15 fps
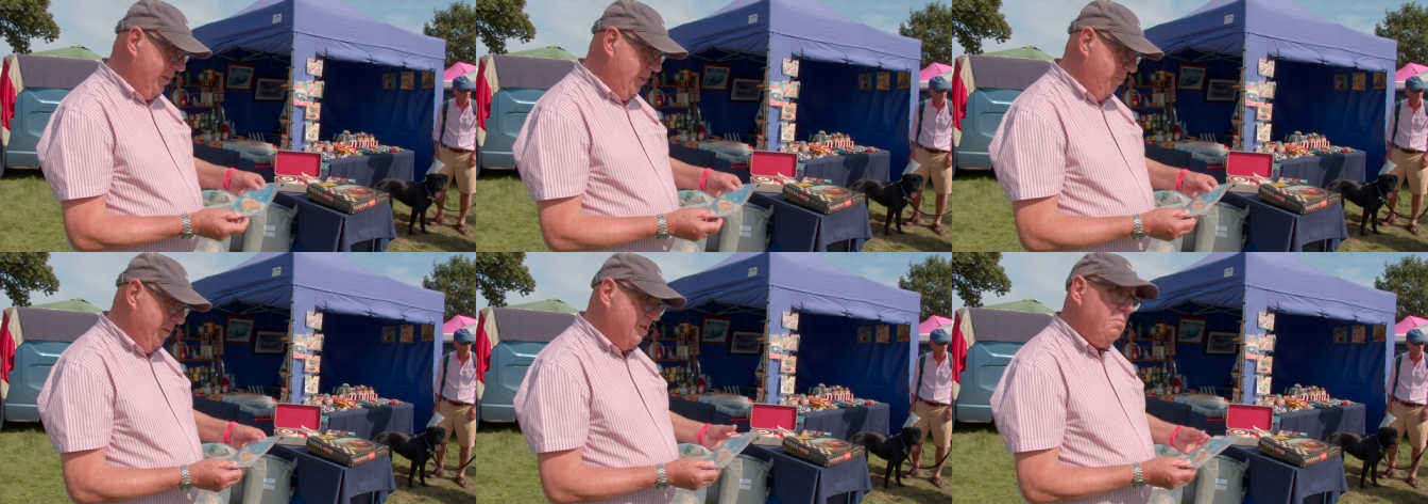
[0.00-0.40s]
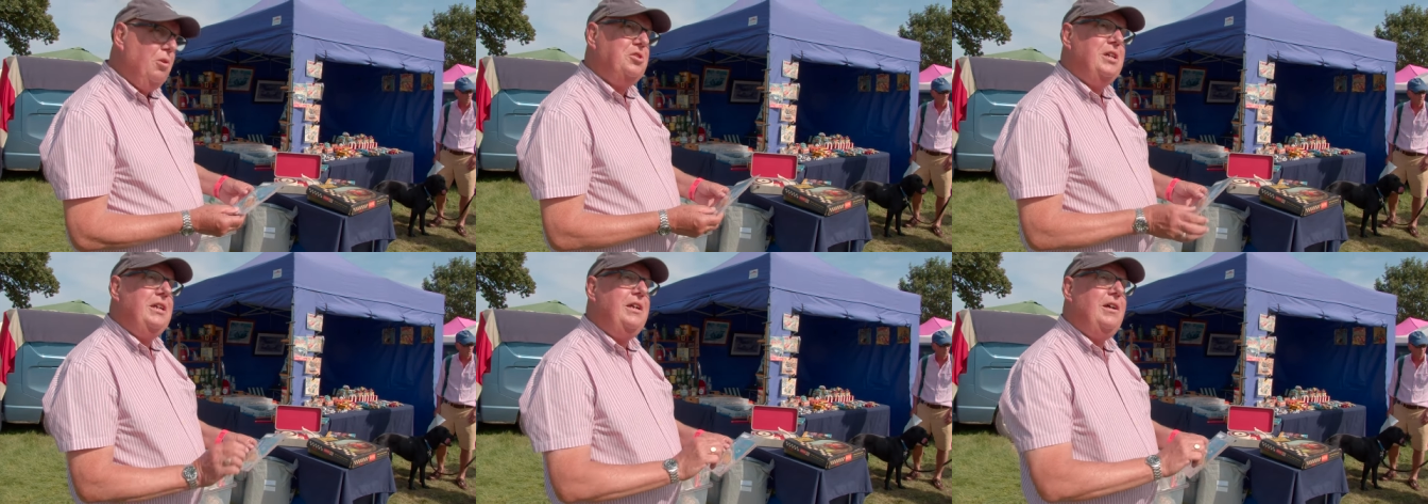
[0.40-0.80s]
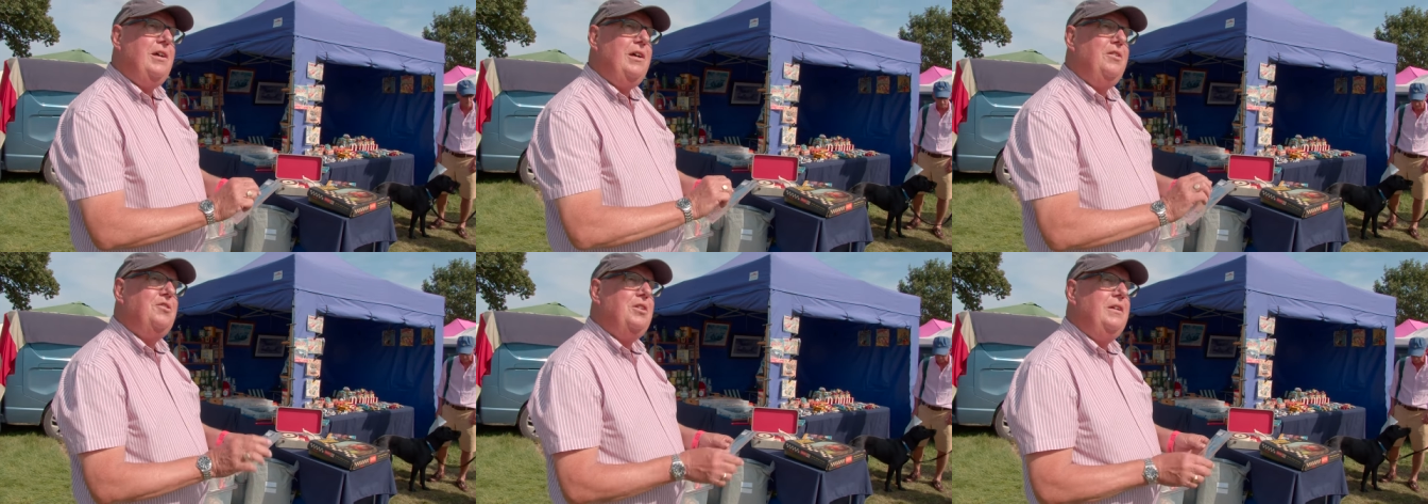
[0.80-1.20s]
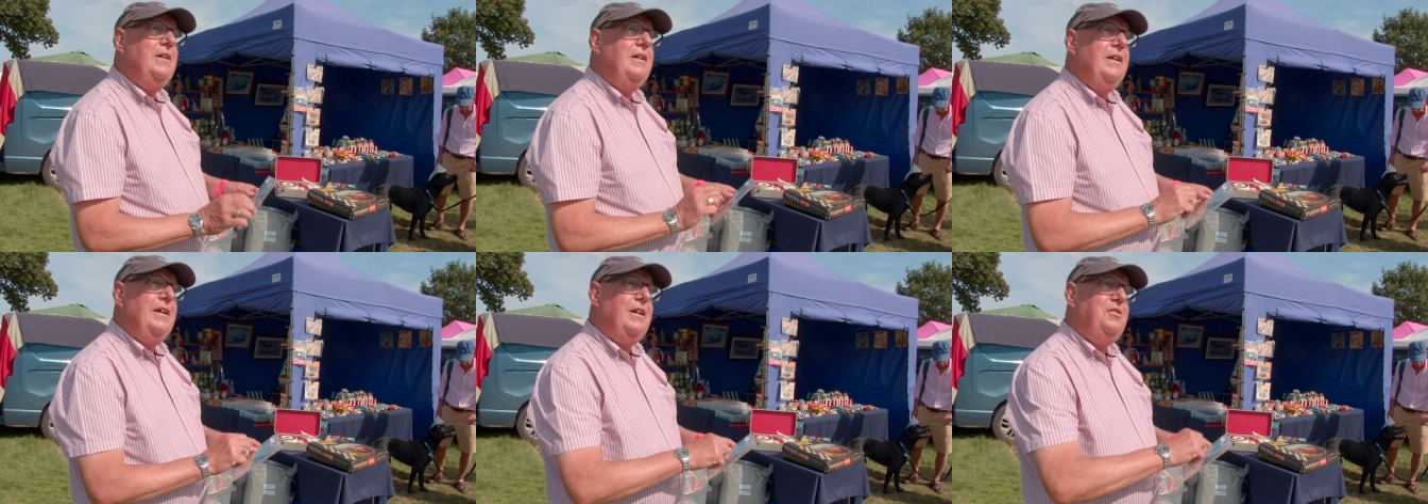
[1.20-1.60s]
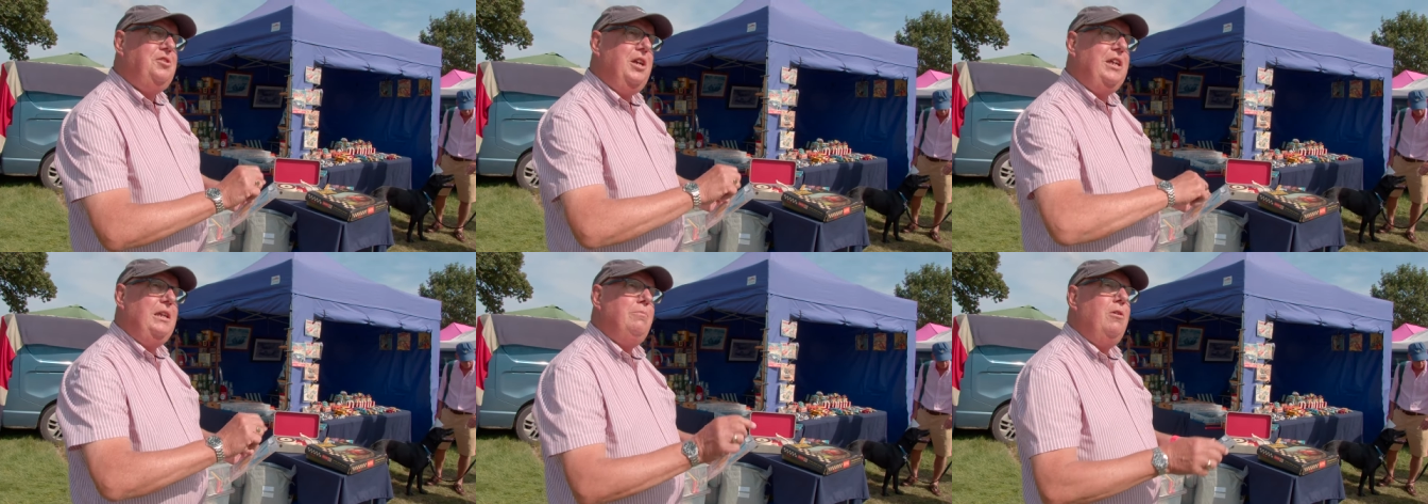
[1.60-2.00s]
and you'd be spotting cars and
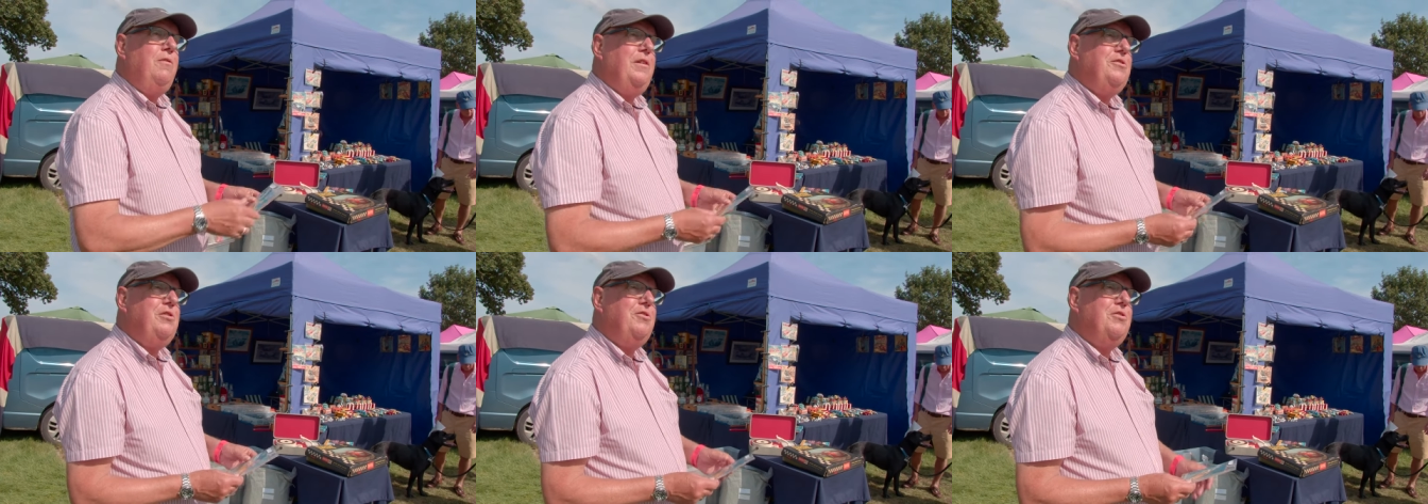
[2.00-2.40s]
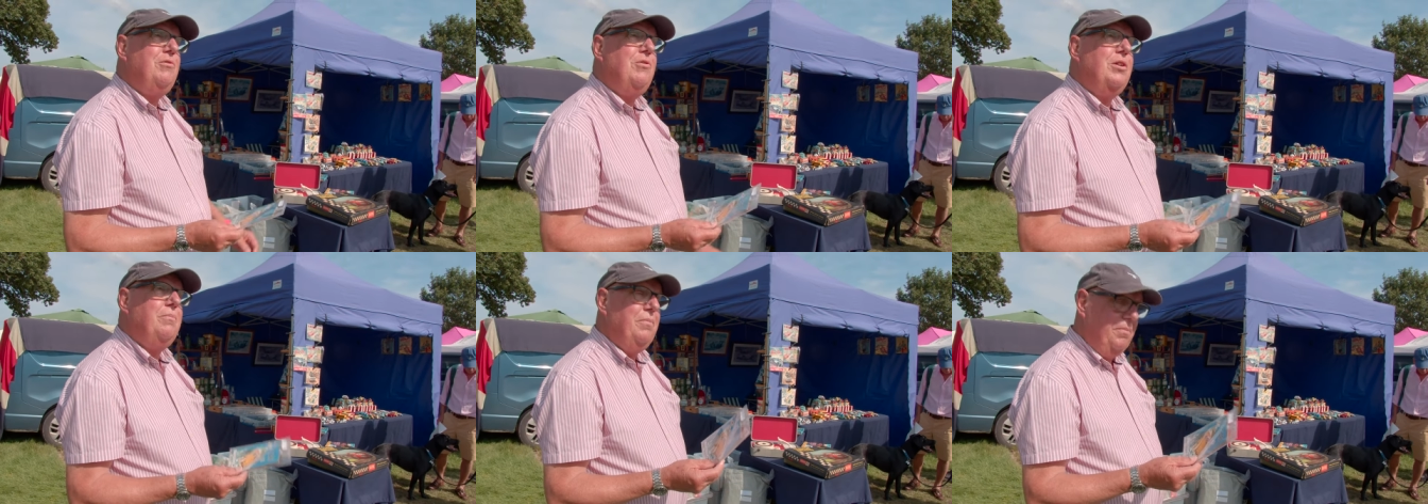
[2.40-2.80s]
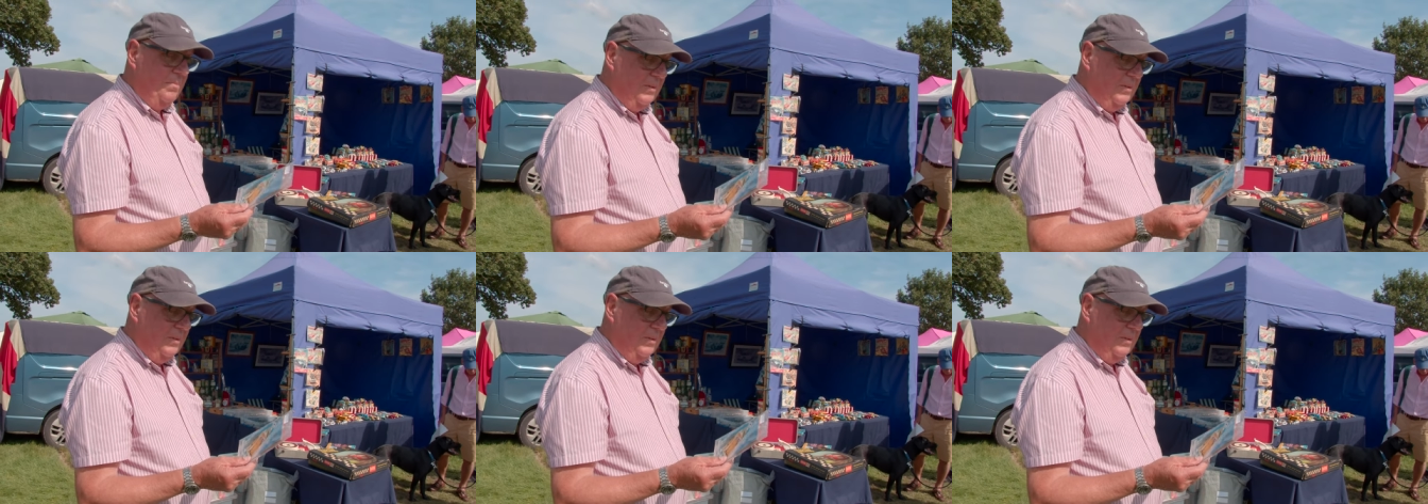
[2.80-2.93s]
ticking them off as you saw them.